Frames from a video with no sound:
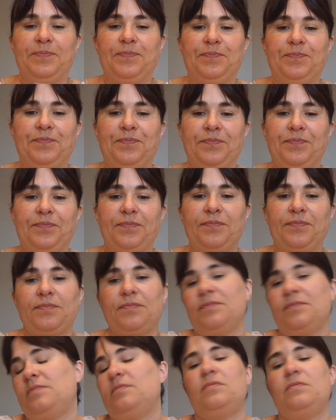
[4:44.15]

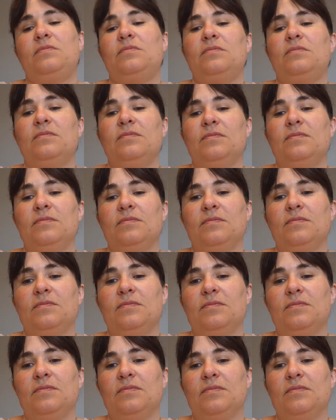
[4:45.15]

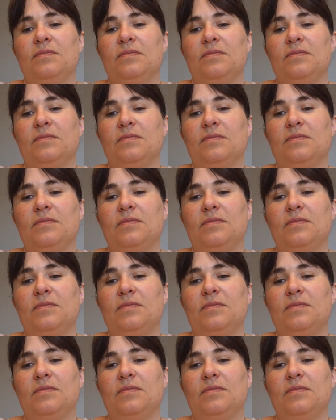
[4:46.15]
(silence)